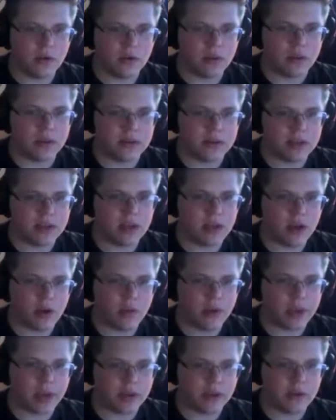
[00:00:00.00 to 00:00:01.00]
The Dio,
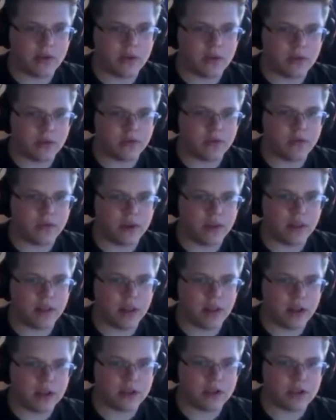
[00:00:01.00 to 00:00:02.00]
we can do the Free
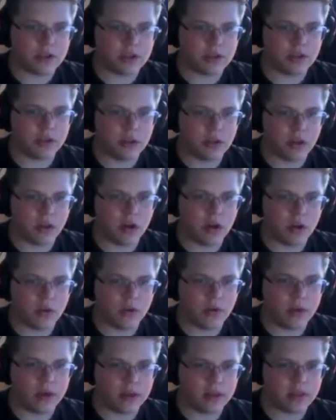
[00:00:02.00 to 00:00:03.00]
Lunch
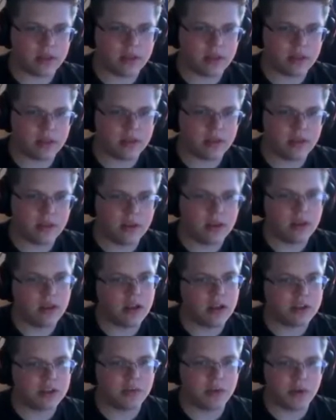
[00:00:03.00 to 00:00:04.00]
along with
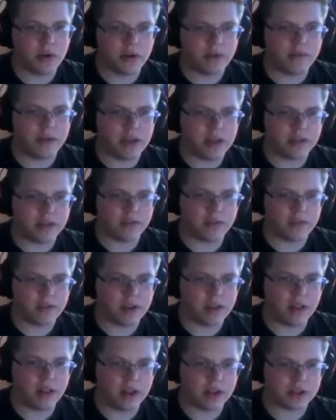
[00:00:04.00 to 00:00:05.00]
Actually, we don't even need the
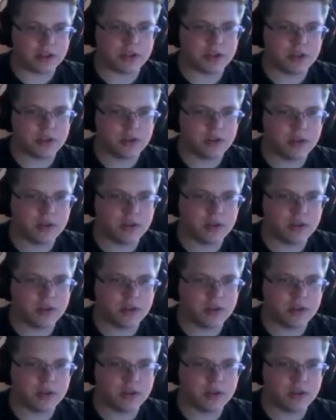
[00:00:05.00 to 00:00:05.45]
free lunch.